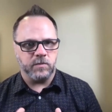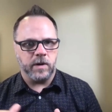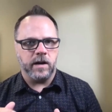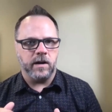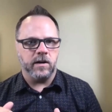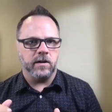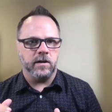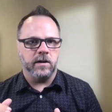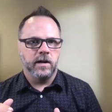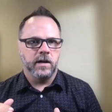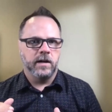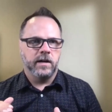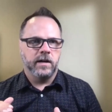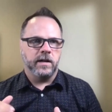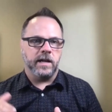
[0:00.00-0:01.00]
where
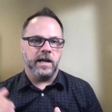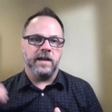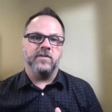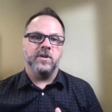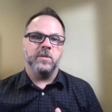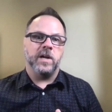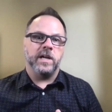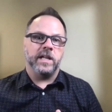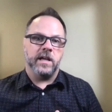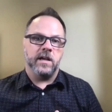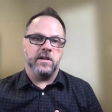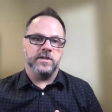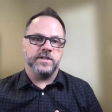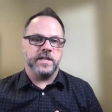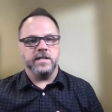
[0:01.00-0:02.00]
everybody
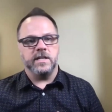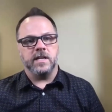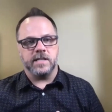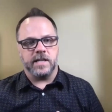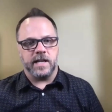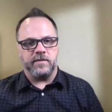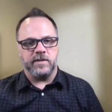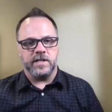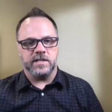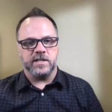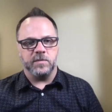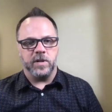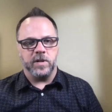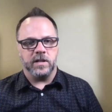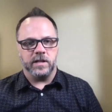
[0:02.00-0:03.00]
else that doesn't have a
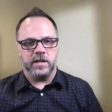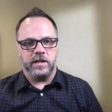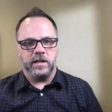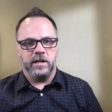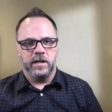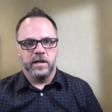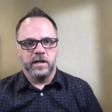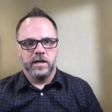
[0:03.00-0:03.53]
disability